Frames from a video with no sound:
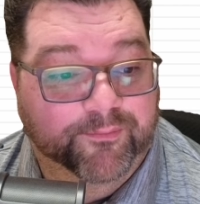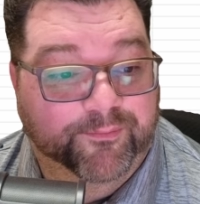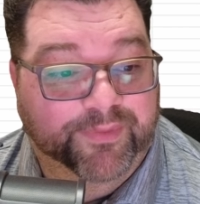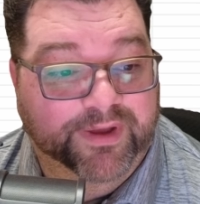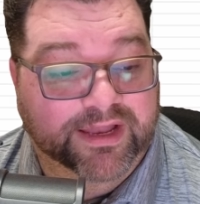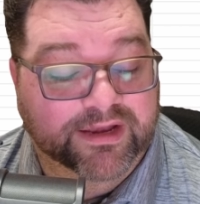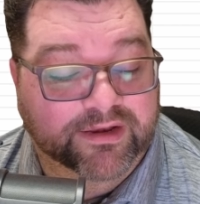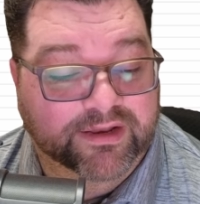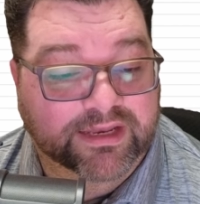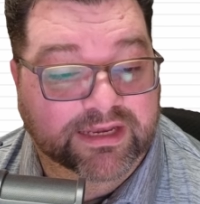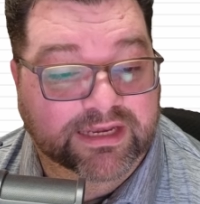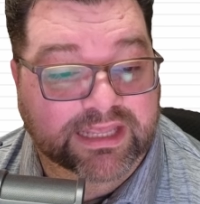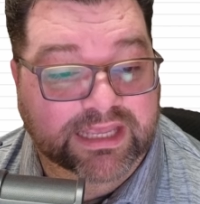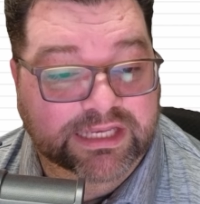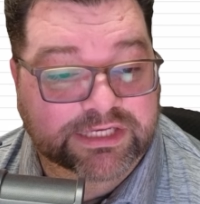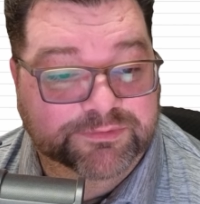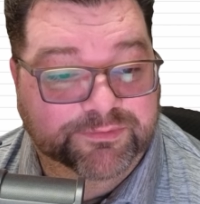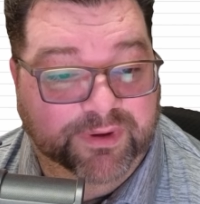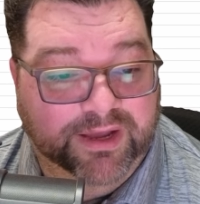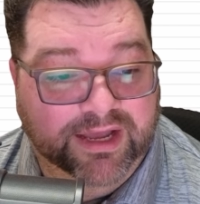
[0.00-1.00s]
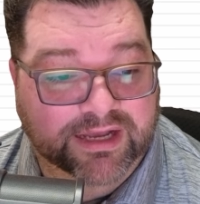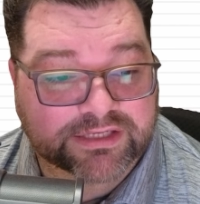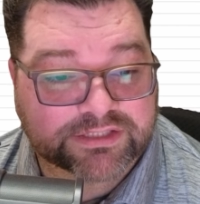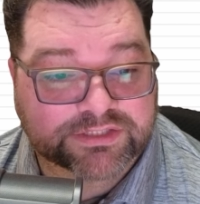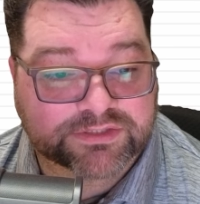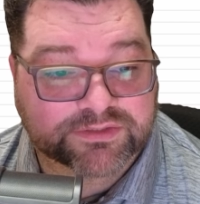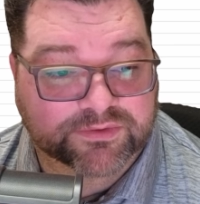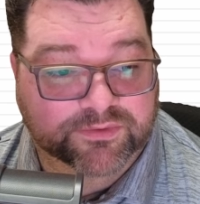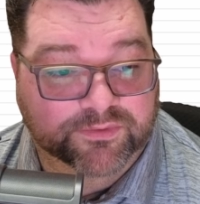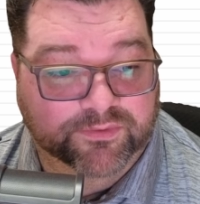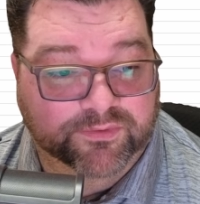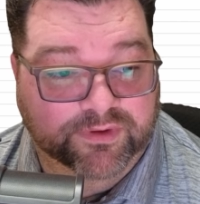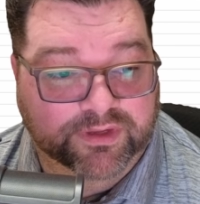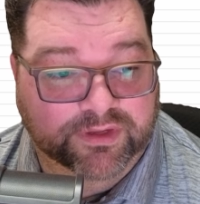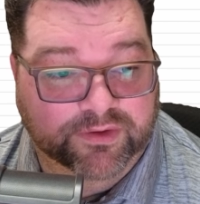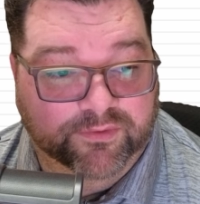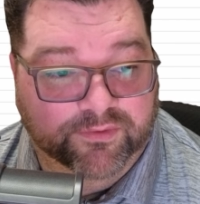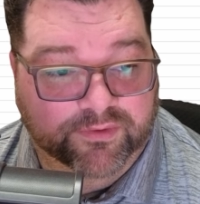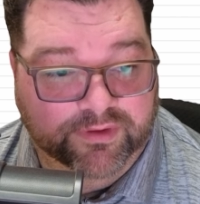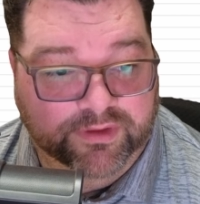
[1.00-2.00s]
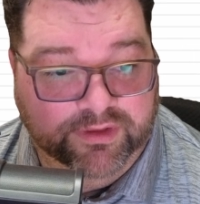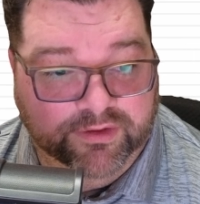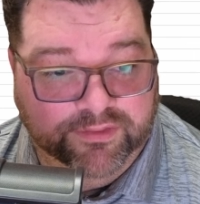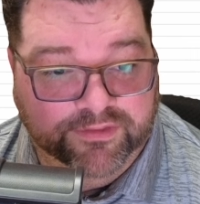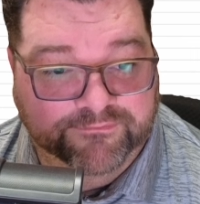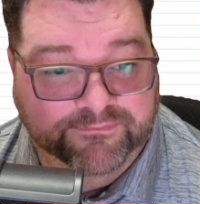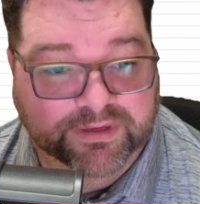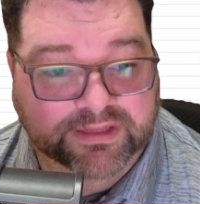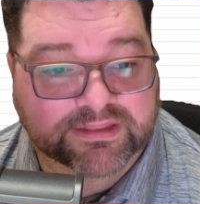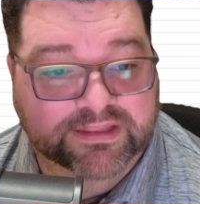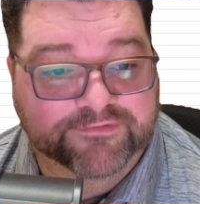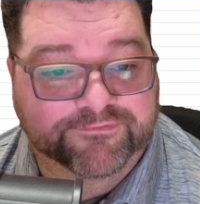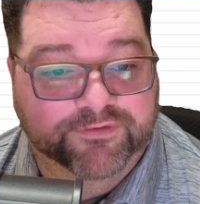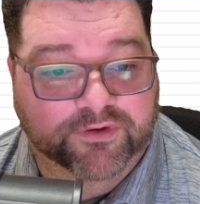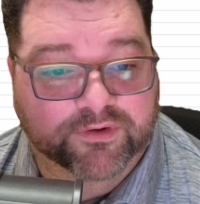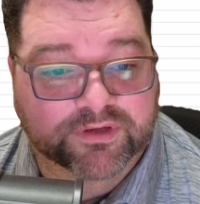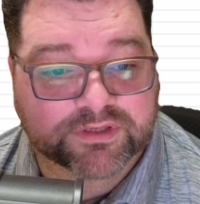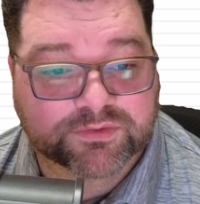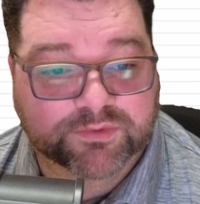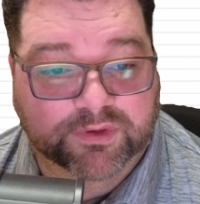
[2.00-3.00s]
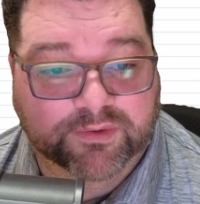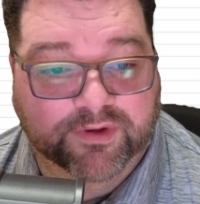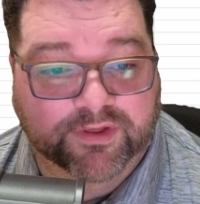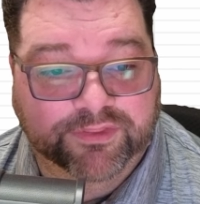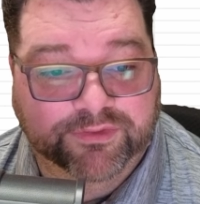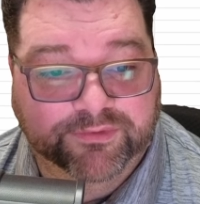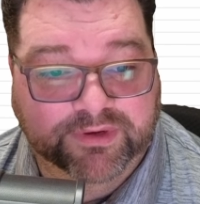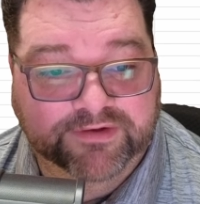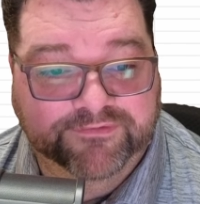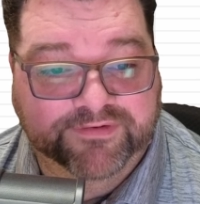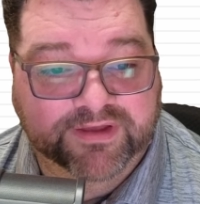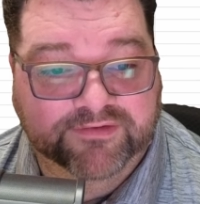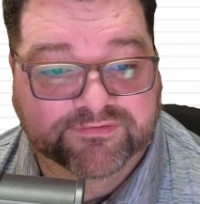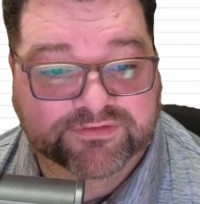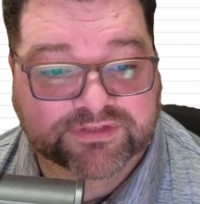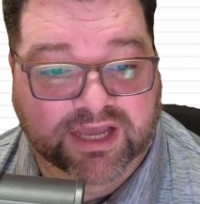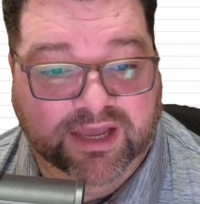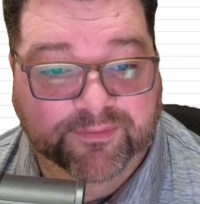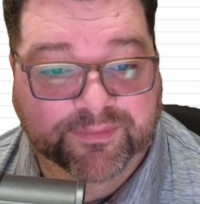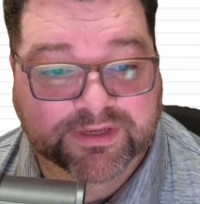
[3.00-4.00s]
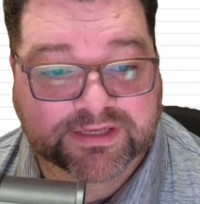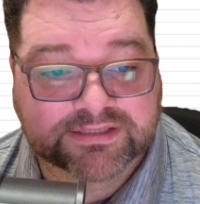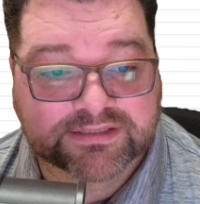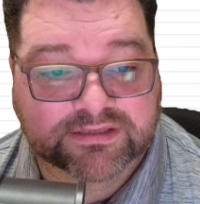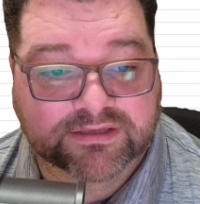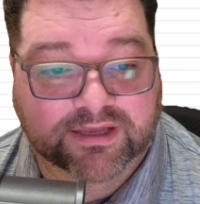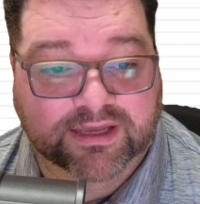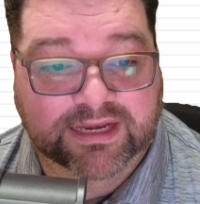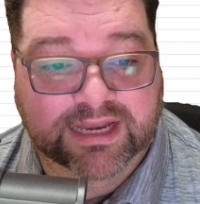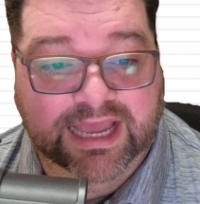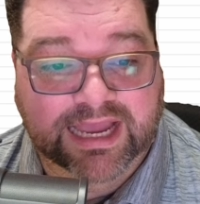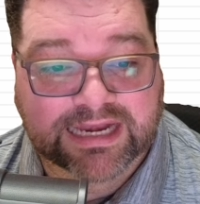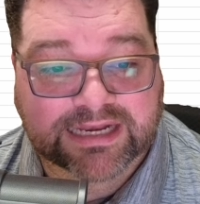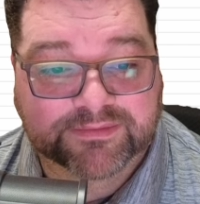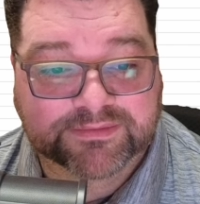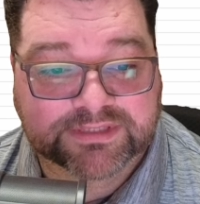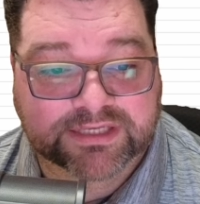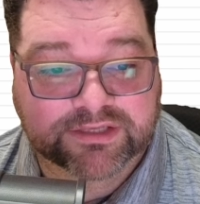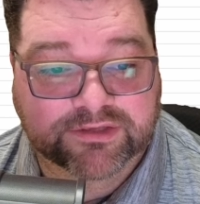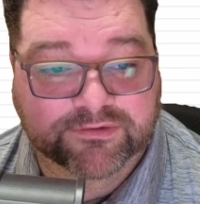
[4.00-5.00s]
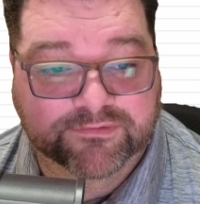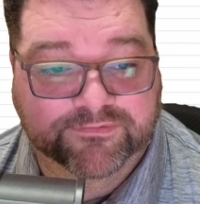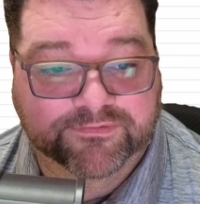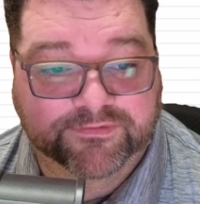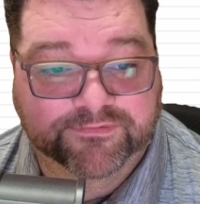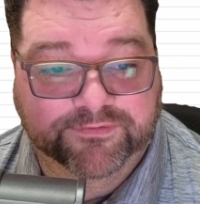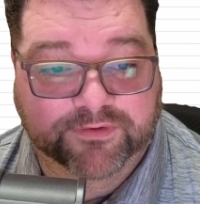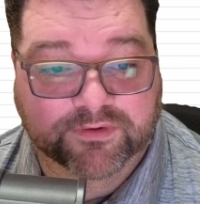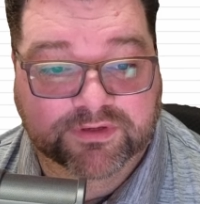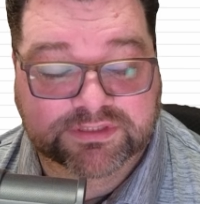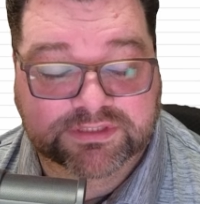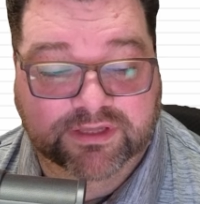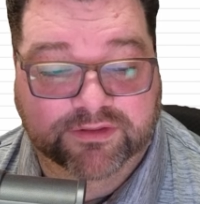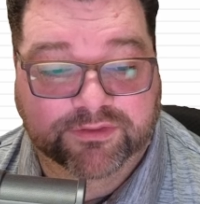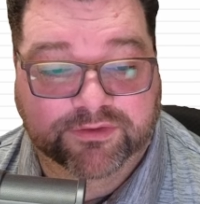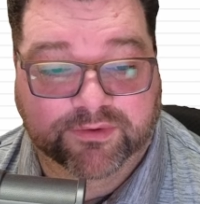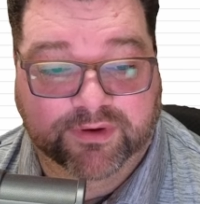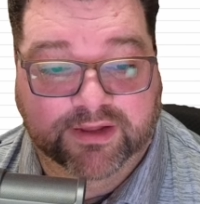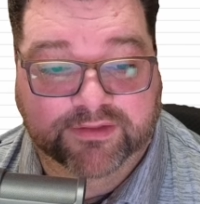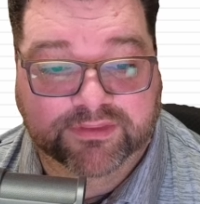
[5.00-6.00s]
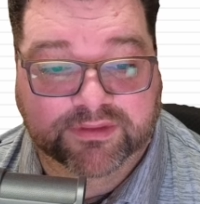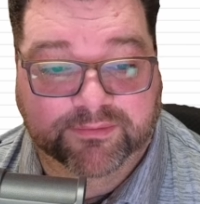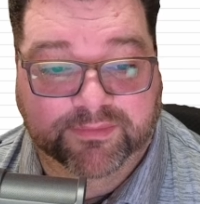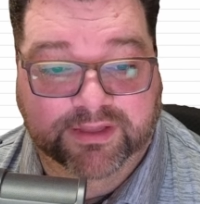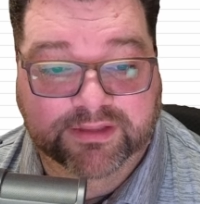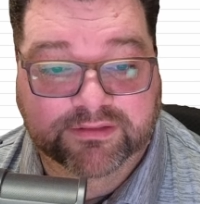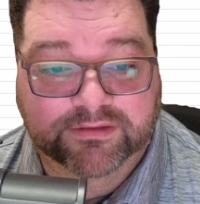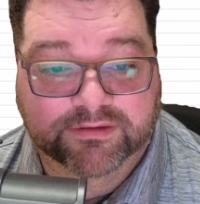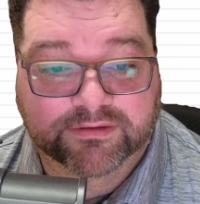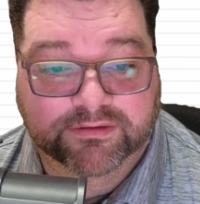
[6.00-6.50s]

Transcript: But in each box, the monthly focus, we want 3 to 5 topics and items that you've focused on throughout the month.